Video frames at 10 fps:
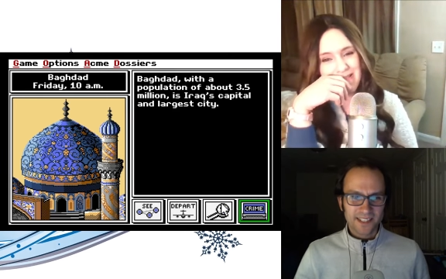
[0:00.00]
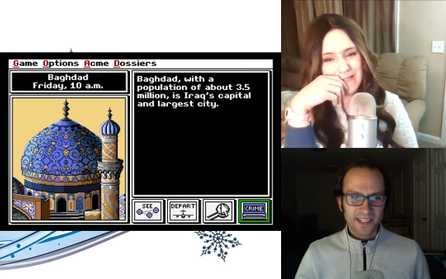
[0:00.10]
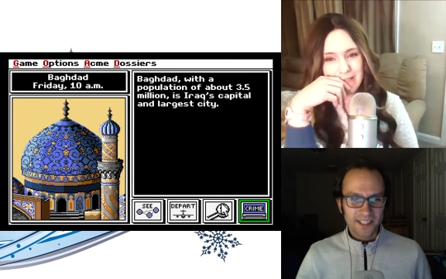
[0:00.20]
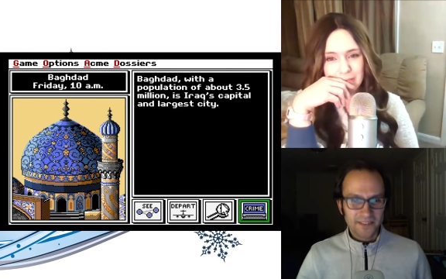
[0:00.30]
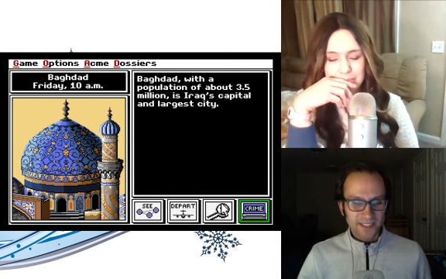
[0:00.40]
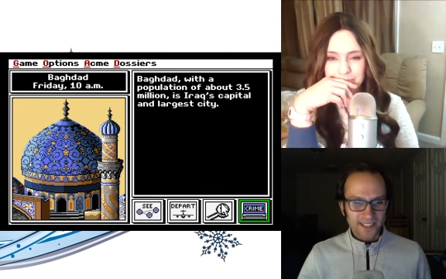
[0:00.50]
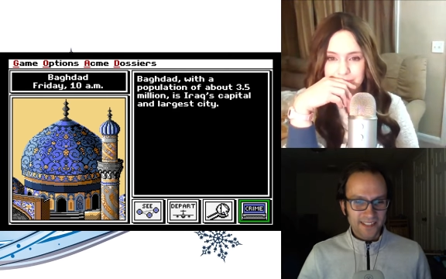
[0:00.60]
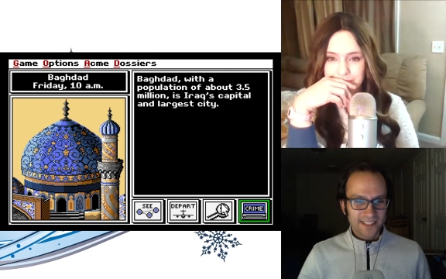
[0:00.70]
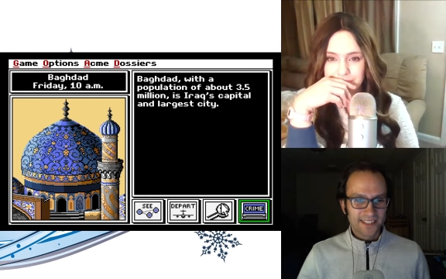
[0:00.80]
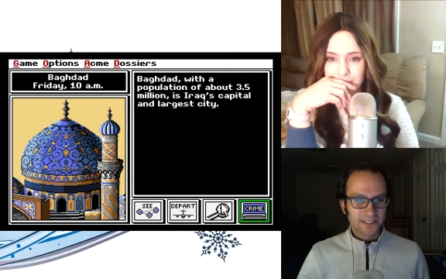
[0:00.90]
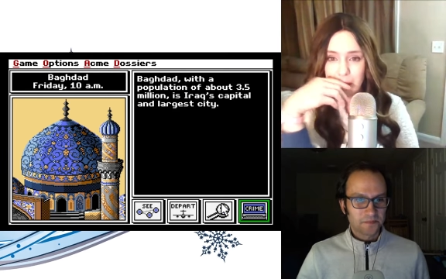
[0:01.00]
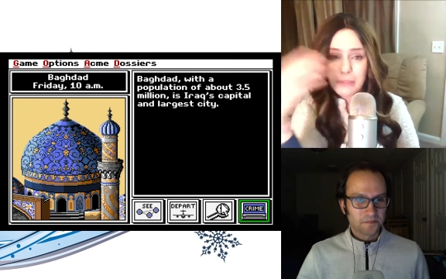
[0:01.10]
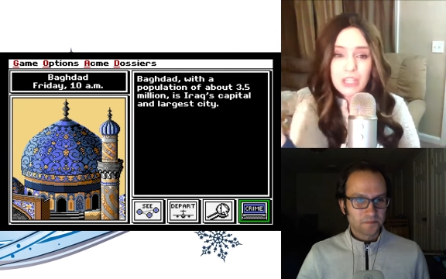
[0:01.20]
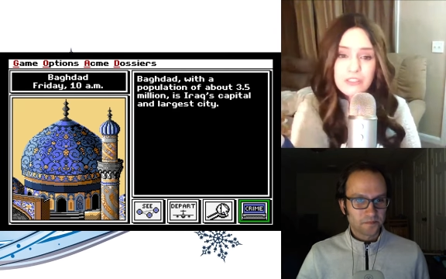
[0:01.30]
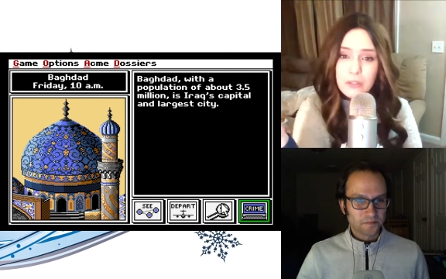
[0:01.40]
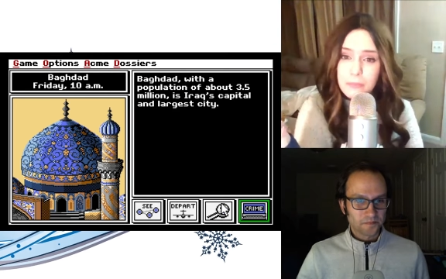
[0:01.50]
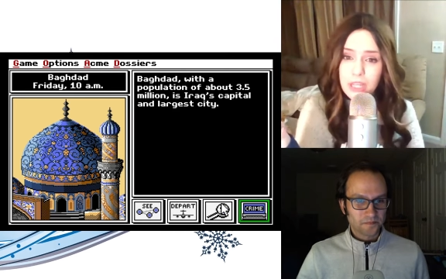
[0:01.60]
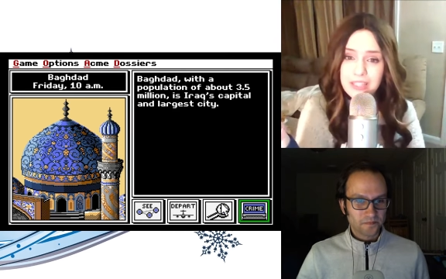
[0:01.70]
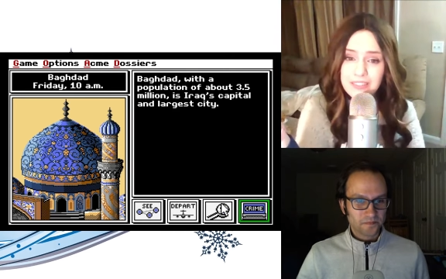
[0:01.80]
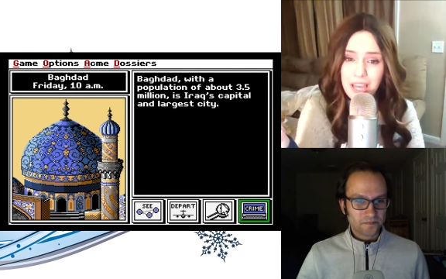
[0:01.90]
Speaker 1: of time. Yikes.
Speaker 2: Because
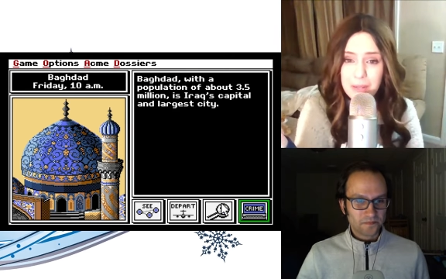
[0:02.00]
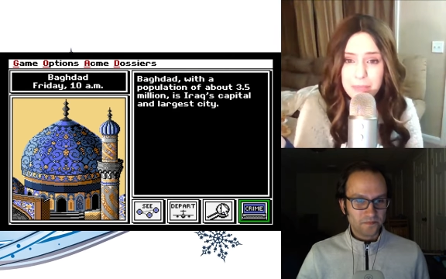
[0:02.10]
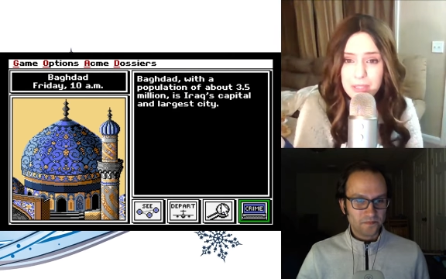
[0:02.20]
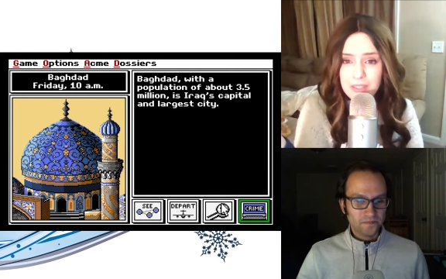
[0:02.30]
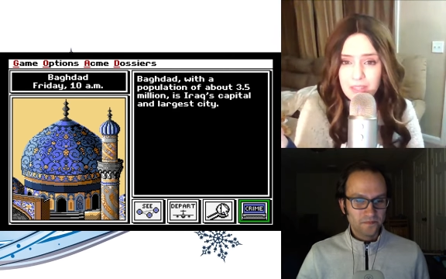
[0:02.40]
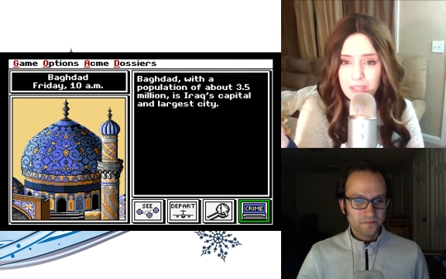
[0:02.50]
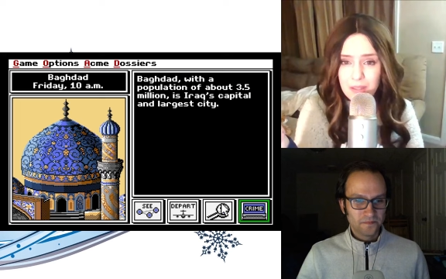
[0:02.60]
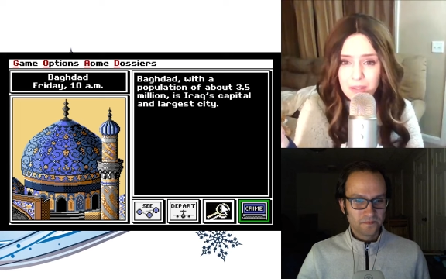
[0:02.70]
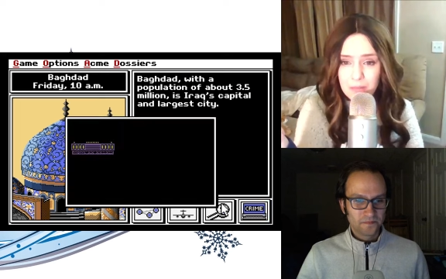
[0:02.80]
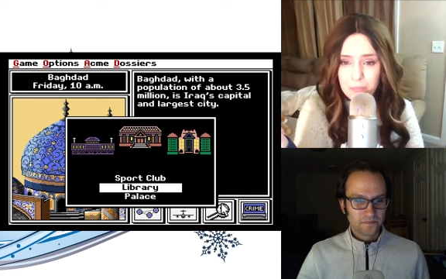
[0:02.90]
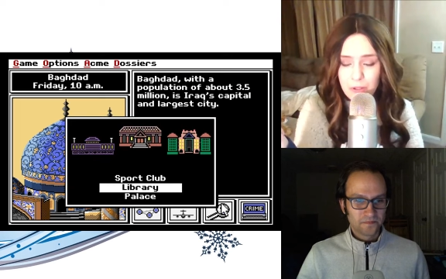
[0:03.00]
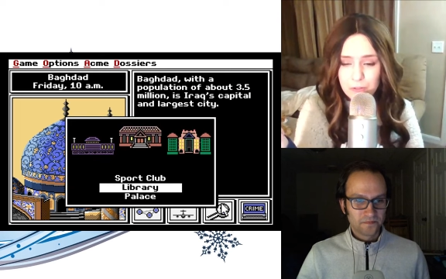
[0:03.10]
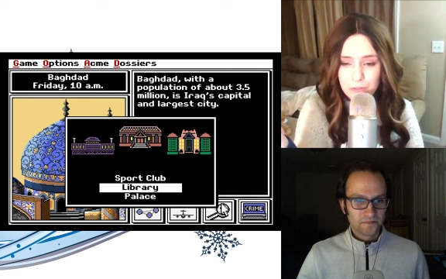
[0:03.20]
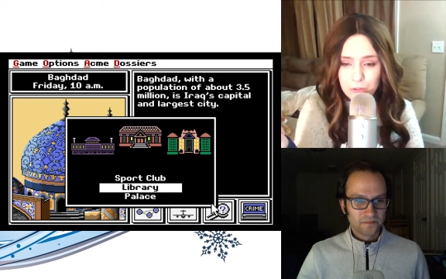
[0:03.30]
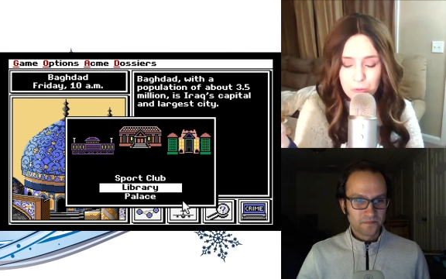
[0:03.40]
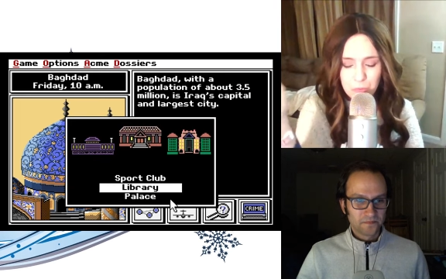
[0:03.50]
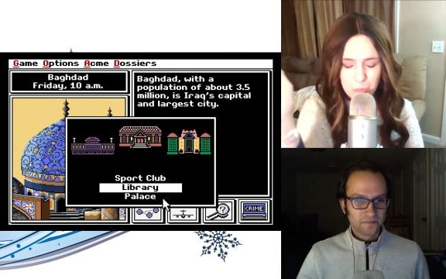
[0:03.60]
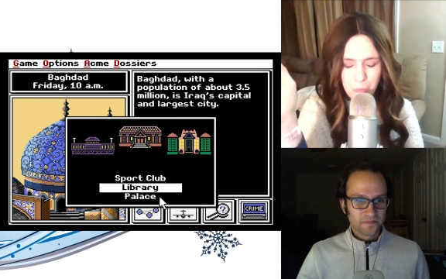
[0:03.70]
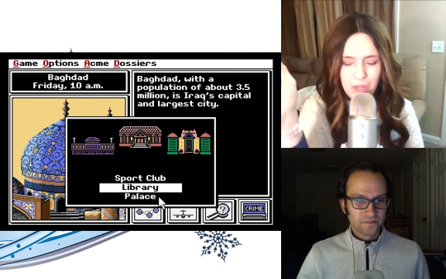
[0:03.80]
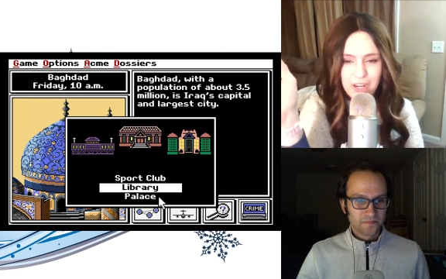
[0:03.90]
it's got to be the Mary Rue,
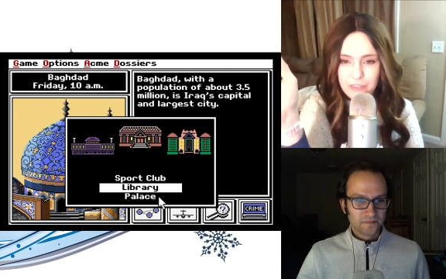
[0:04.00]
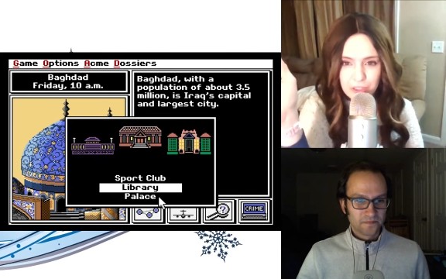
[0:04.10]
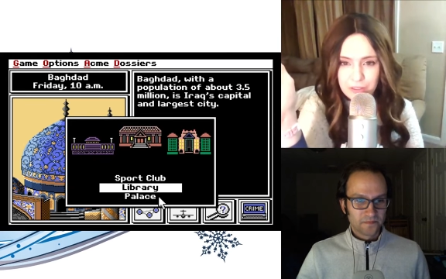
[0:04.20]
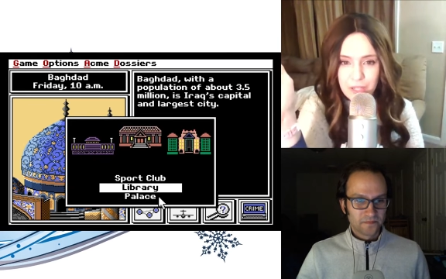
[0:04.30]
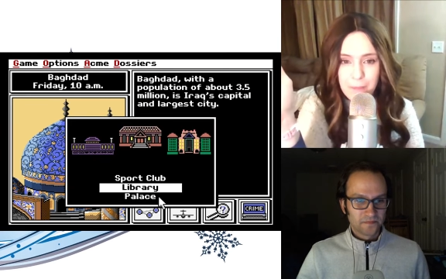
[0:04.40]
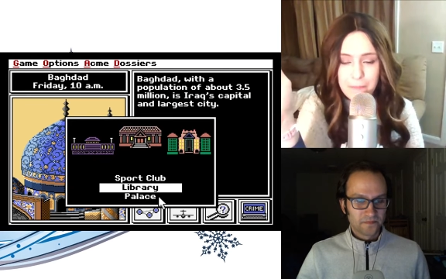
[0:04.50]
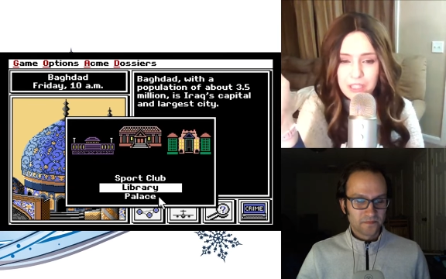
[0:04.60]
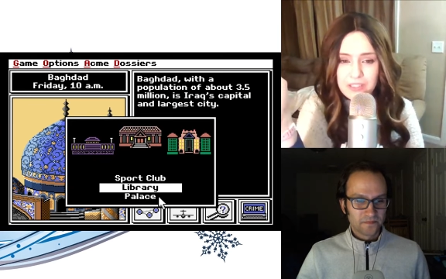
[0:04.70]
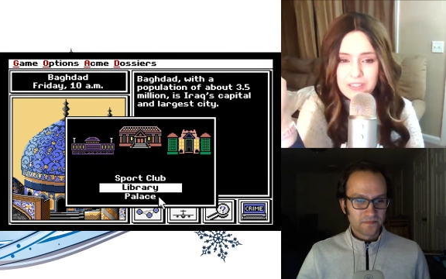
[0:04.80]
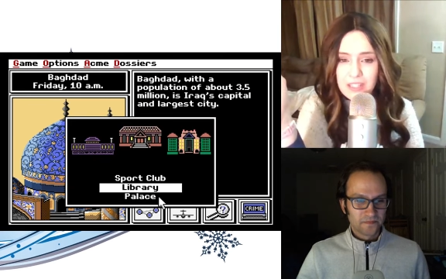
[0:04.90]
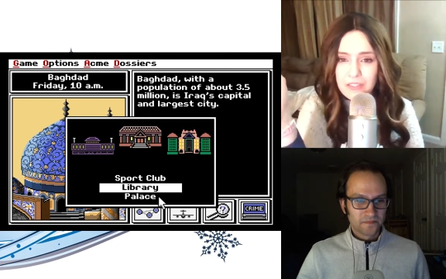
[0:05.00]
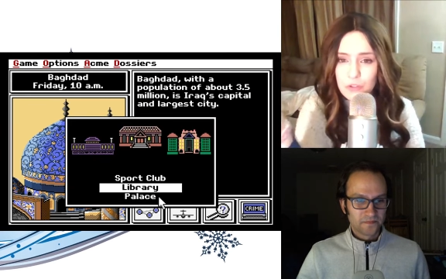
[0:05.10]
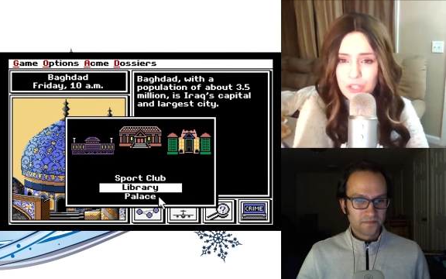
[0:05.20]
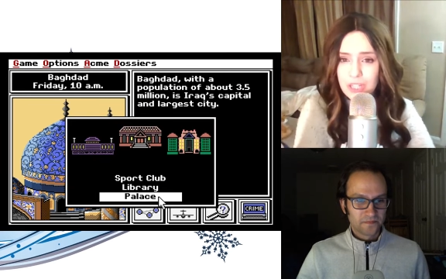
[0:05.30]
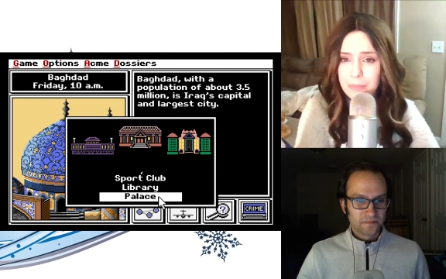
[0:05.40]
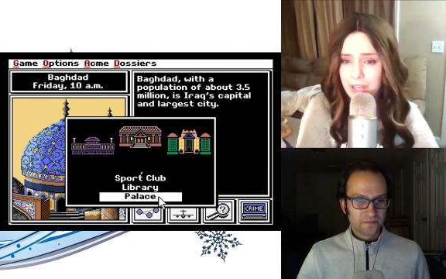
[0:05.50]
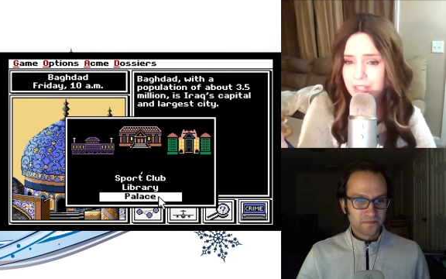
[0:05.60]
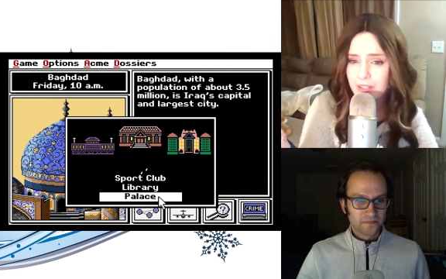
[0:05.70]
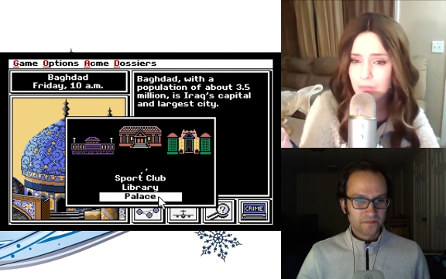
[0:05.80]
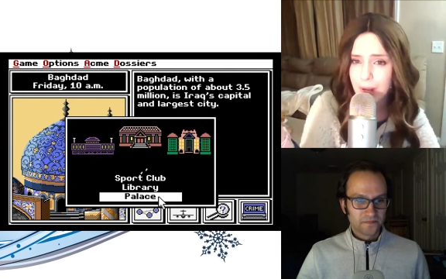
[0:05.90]
whatever. Because if you think about
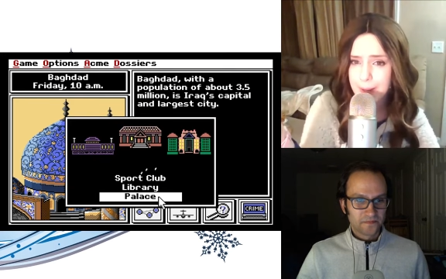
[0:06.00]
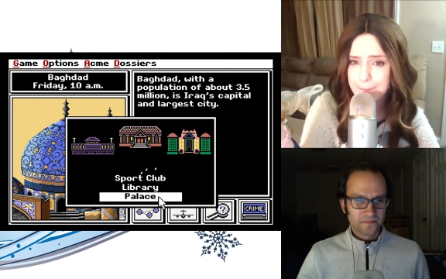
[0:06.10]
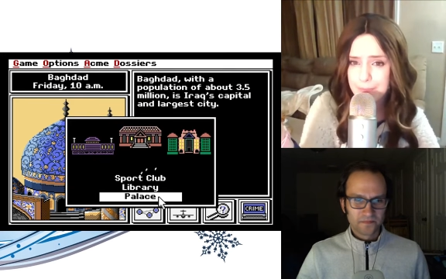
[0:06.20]
it, right?